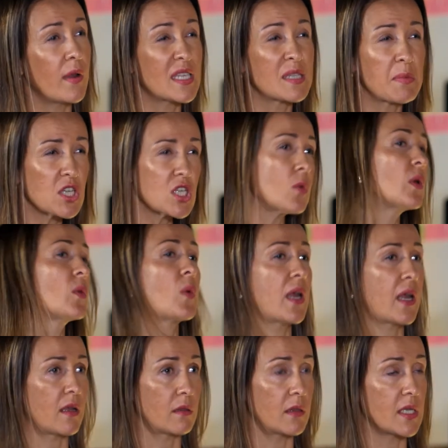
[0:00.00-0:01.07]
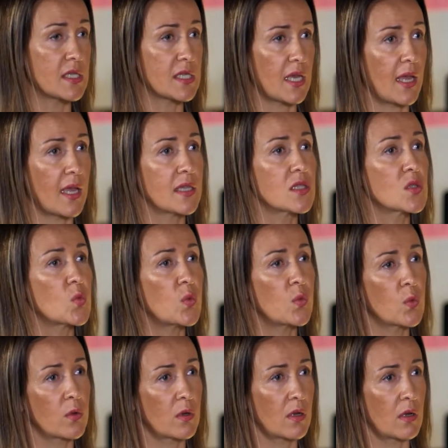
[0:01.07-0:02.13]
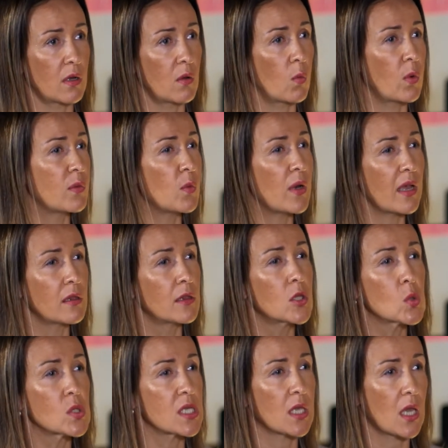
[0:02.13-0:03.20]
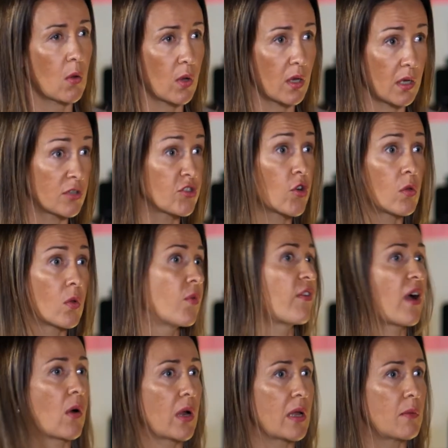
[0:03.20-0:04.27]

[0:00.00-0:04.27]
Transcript: Especially when we are a leader and when we are losing our control of our